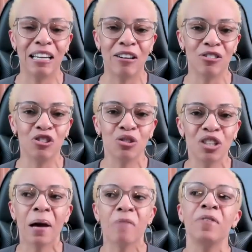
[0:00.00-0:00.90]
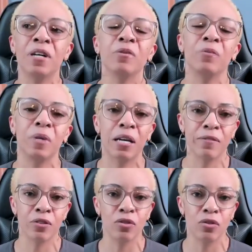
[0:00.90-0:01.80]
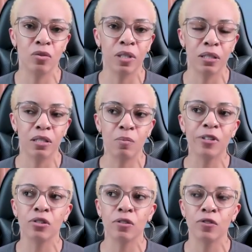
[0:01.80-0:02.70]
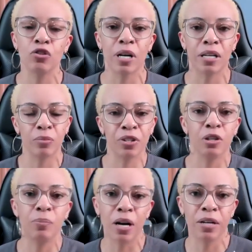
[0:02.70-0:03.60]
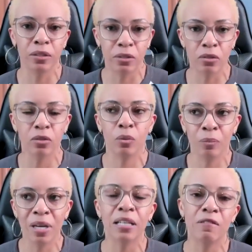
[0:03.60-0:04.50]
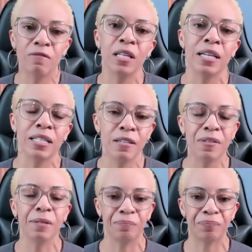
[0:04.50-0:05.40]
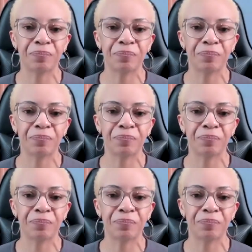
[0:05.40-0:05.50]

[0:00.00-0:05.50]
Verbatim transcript: You know, you should have fun with whatever you do, and especially if you're trying mm-hmm. to bring your partner along, make it a fun activity.